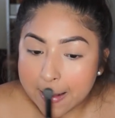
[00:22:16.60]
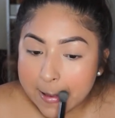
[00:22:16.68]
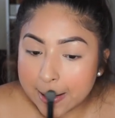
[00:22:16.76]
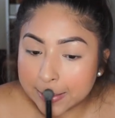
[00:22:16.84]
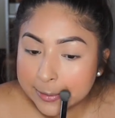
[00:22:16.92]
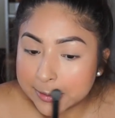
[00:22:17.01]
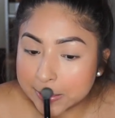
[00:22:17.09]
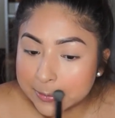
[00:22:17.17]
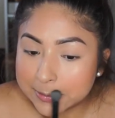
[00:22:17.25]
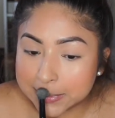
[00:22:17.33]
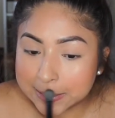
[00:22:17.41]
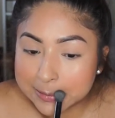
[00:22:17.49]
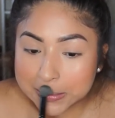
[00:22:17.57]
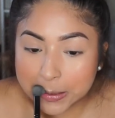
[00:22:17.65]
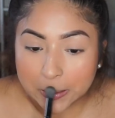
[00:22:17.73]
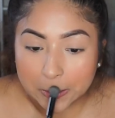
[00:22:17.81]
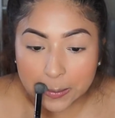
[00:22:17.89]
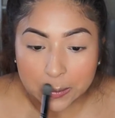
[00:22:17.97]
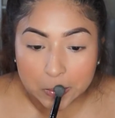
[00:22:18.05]
since she was like 2,
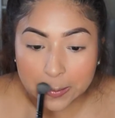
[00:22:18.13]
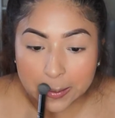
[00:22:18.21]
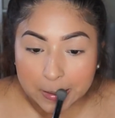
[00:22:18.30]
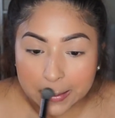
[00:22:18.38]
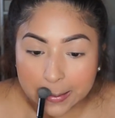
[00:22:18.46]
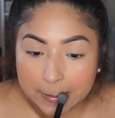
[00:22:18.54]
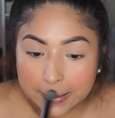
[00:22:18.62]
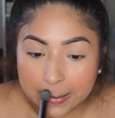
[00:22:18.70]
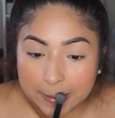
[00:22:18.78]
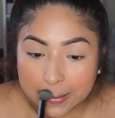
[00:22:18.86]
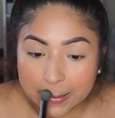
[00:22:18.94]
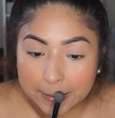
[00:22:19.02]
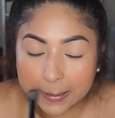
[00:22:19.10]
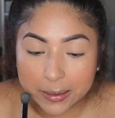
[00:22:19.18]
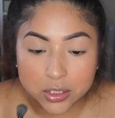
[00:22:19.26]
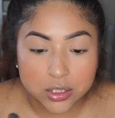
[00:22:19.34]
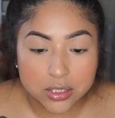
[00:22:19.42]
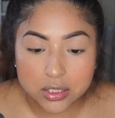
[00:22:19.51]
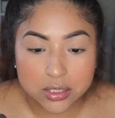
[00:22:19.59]
and
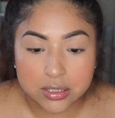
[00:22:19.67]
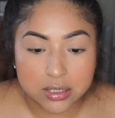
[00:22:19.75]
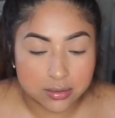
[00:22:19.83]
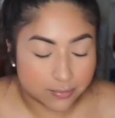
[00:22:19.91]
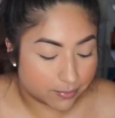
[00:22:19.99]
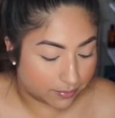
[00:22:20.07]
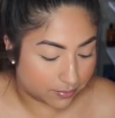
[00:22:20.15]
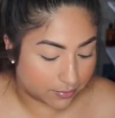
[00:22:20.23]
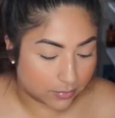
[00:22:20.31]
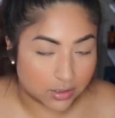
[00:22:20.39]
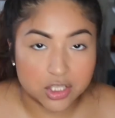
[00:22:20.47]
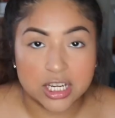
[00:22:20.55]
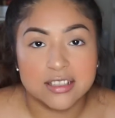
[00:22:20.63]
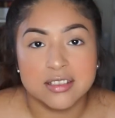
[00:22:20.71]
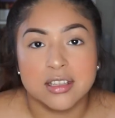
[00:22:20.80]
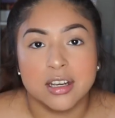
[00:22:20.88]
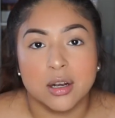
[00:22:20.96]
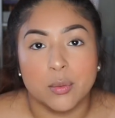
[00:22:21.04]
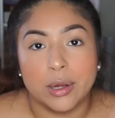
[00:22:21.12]
she hasn't
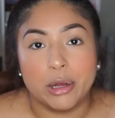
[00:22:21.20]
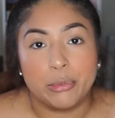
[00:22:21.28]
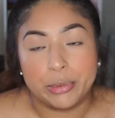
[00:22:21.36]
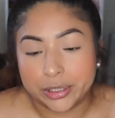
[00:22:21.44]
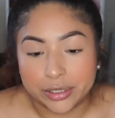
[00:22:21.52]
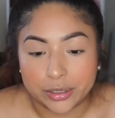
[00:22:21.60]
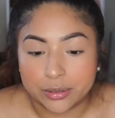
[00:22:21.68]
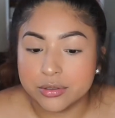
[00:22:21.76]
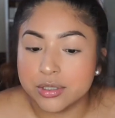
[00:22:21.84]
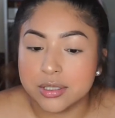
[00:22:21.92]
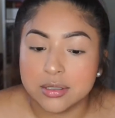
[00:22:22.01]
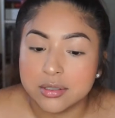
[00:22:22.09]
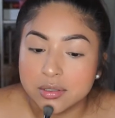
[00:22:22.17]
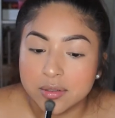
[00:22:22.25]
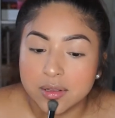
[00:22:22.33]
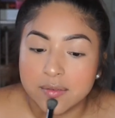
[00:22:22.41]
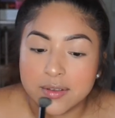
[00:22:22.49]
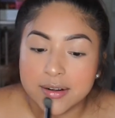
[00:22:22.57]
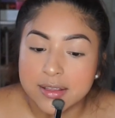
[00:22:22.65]
seen it in a while, but you know, she'll
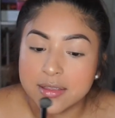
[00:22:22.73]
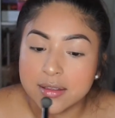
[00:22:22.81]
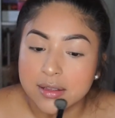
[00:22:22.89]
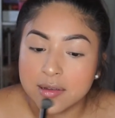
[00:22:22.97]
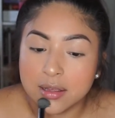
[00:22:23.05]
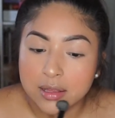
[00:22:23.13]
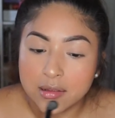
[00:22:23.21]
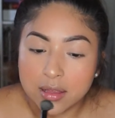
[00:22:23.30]
love it, I think.